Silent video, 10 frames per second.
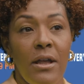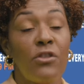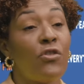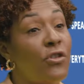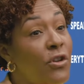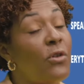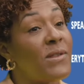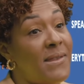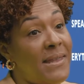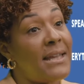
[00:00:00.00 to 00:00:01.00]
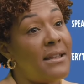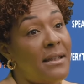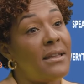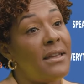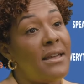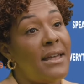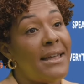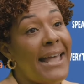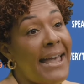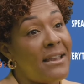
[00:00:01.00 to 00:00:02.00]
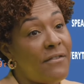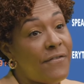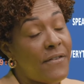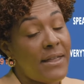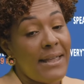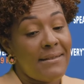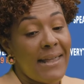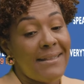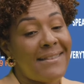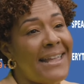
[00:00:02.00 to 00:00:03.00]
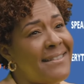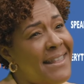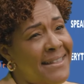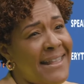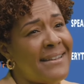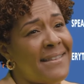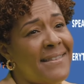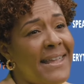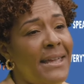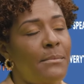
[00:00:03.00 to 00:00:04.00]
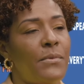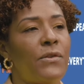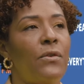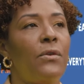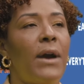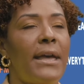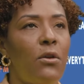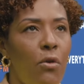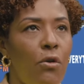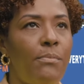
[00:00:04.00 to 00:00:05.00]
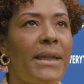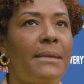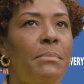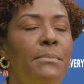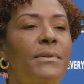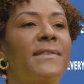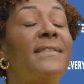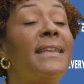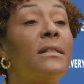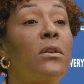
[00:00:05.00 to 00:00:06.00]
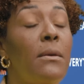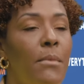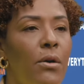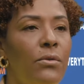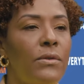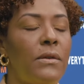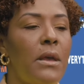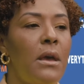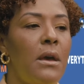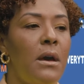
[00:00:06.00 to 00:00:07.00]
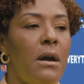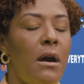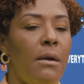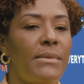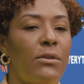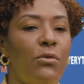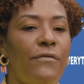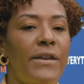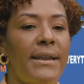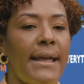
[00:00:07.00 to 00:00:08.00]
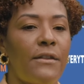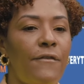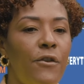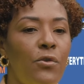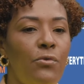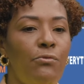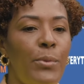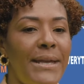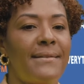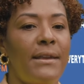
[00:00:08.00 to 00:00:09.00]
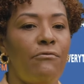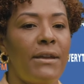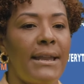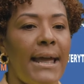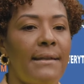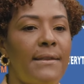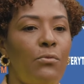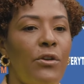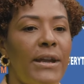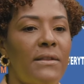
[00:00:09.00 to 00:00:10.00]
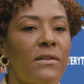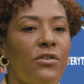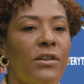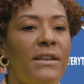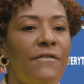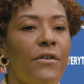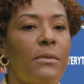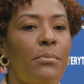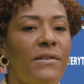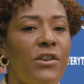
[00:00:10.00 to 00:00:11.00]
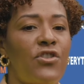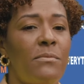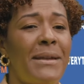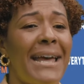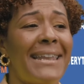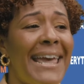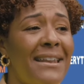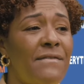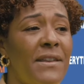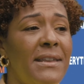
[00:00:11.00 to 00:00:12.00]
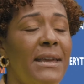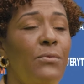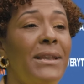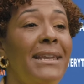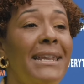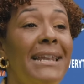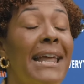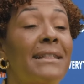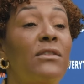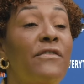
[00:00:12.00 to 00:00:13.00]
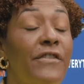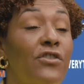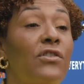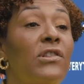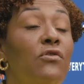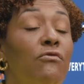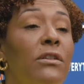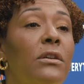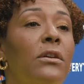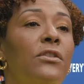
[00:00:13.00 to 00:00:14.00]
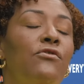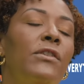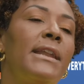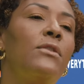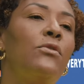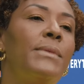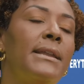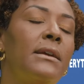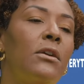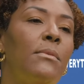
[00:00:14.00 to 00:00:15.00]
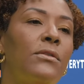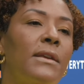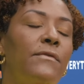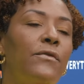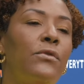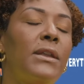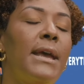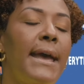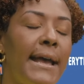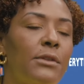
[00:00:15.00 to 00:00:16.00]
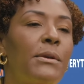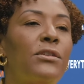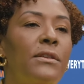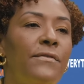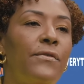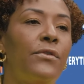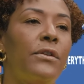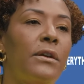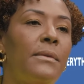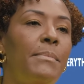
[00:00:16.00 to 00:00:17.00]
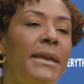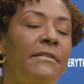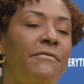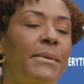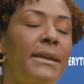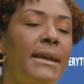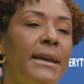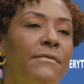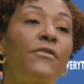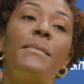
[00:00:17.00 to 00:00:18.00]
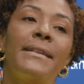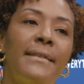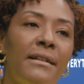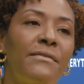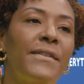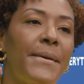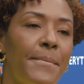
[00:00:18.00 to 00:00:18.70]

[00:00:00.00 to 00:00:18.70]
Turnout still kind of is at the same. So I hope that people still come out, that over the next few weeks they realize that we're in such a difficult position. But at the end of the day, we need elected officials to run the country. And I hope that they come out and vote, especially for PFP and for myself. Yeah.